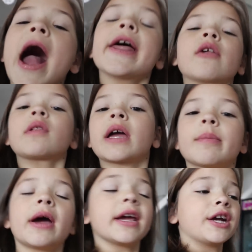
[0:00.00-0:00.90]
I don't like
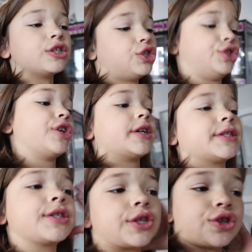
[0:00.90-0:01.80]
my hair
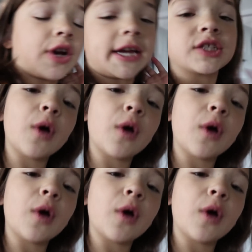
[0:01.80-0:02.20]
just straight,